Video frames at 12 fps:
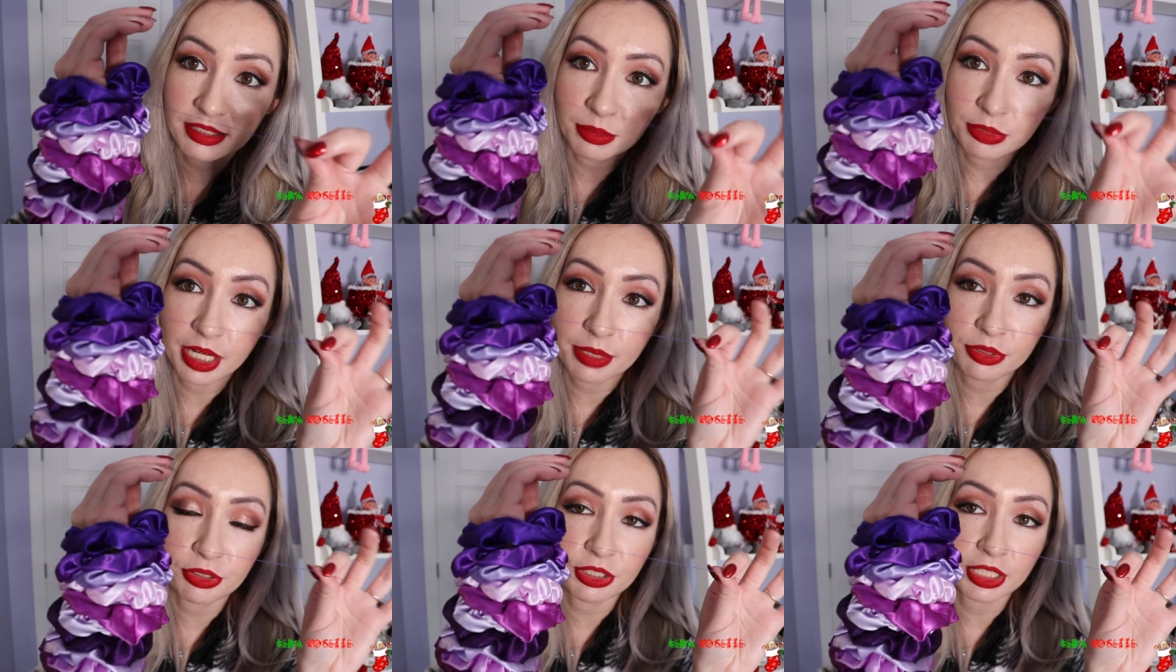
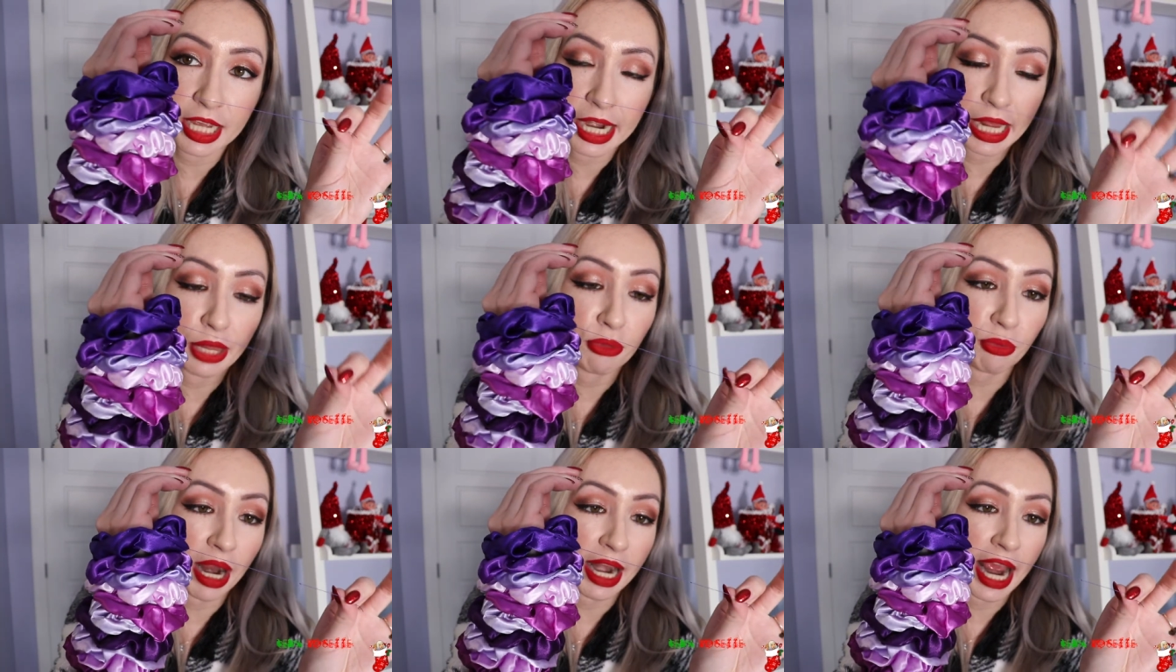sometimes there's like
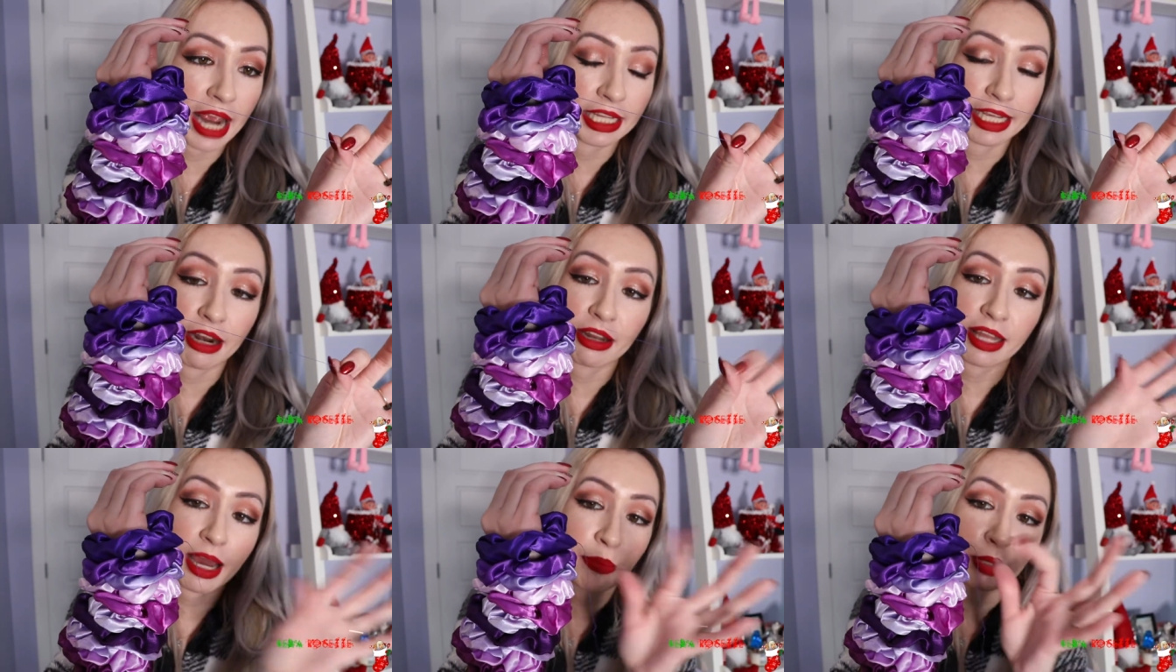thread hanging out
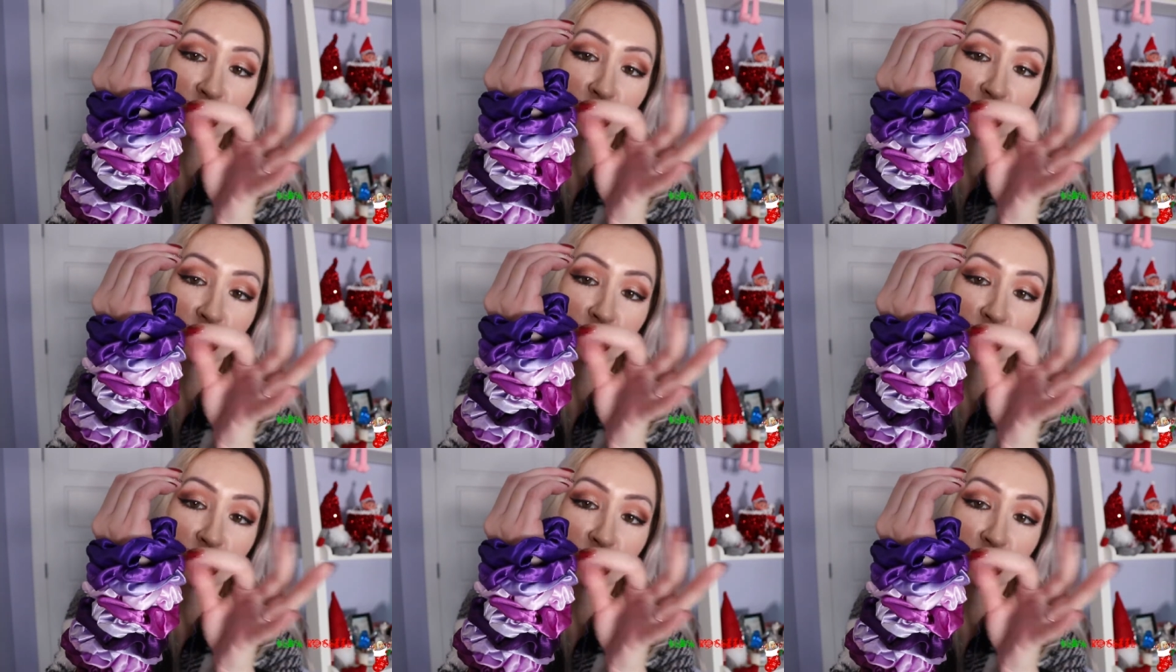of that,